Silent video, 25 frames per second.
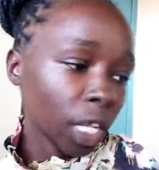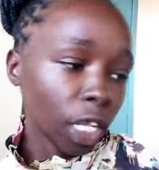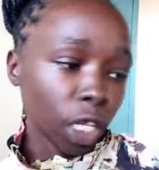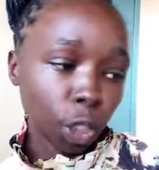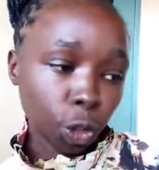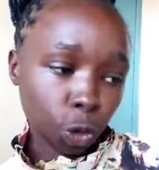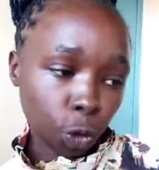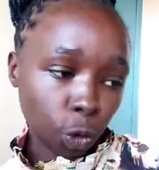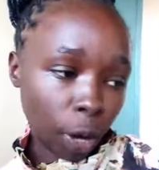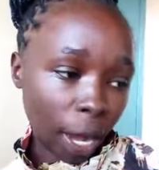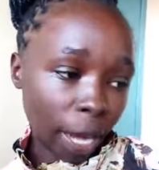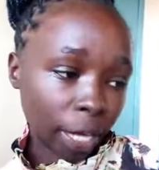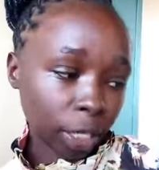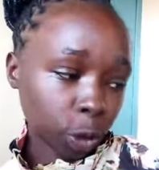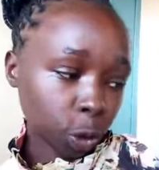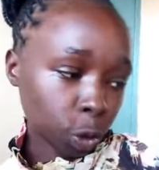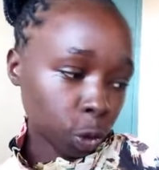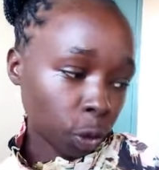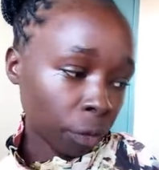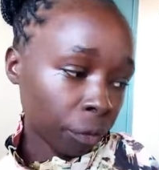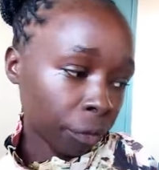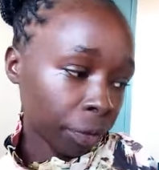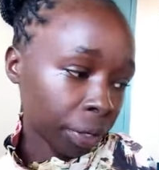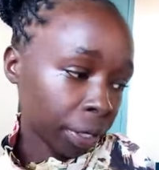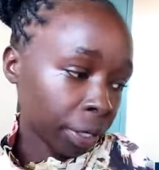you are
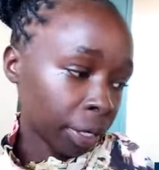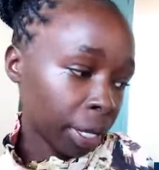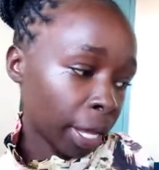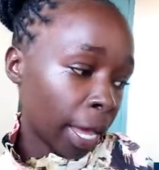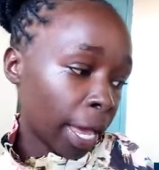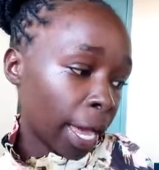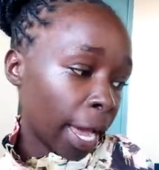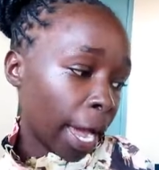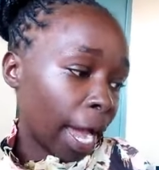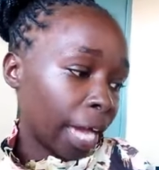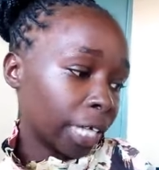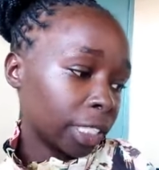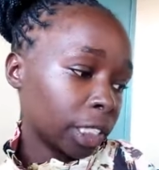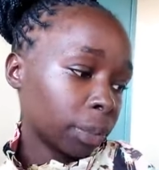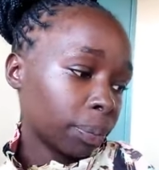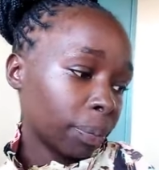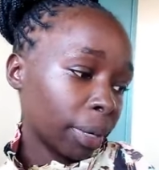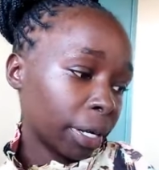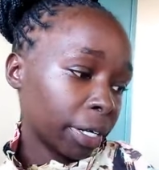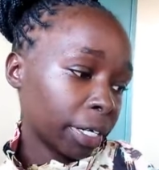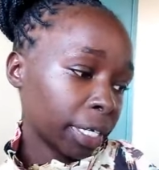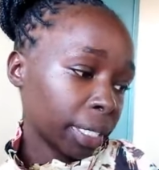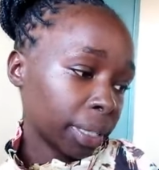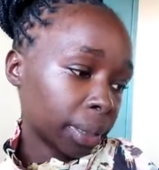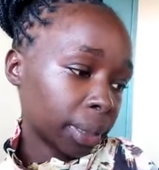soaring. At
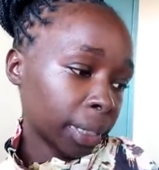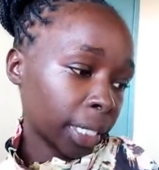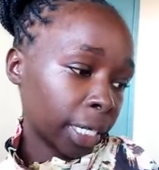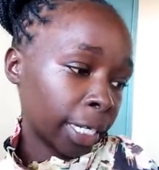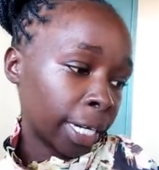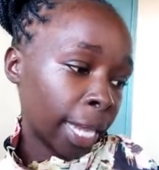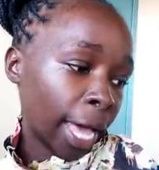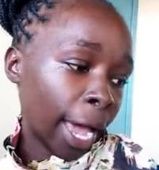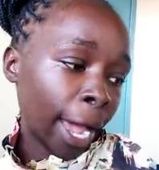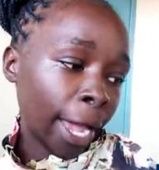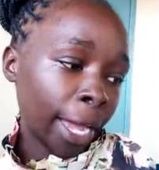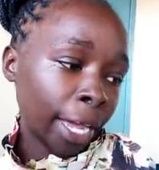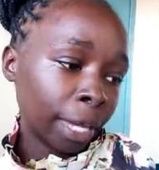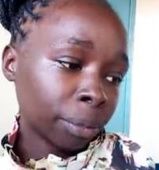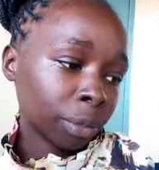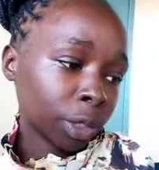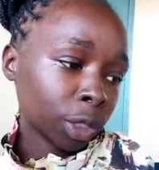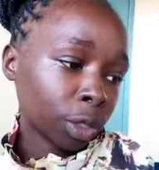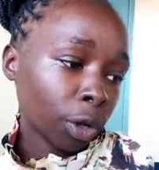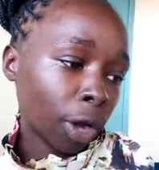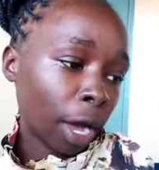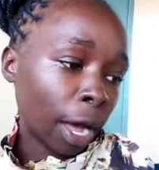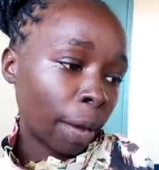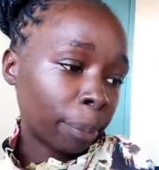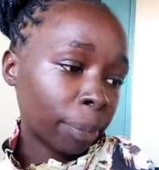Maria said, I am
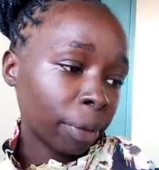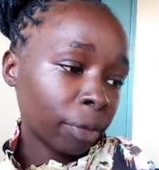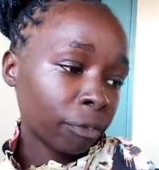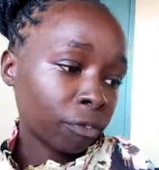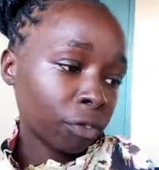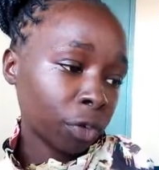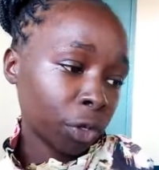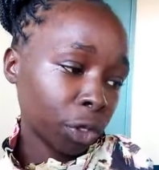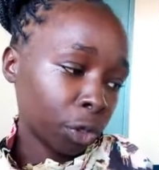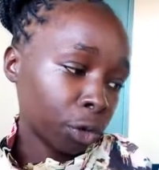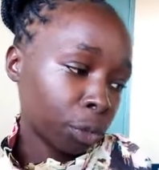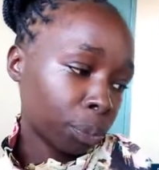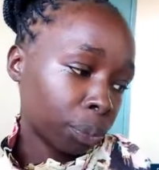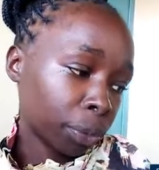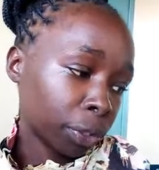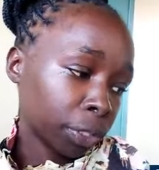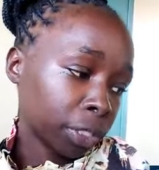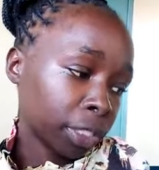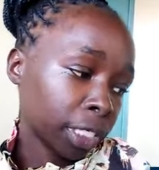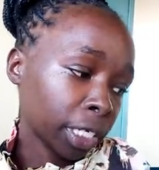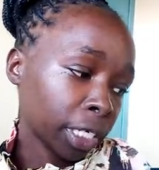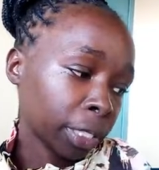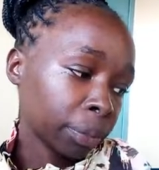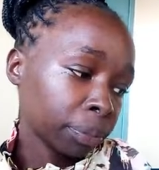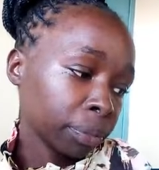so happy for you,
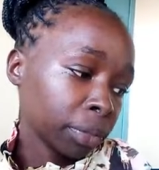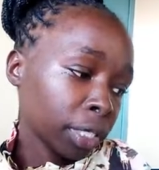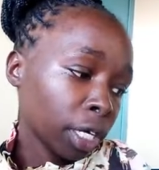Ponte.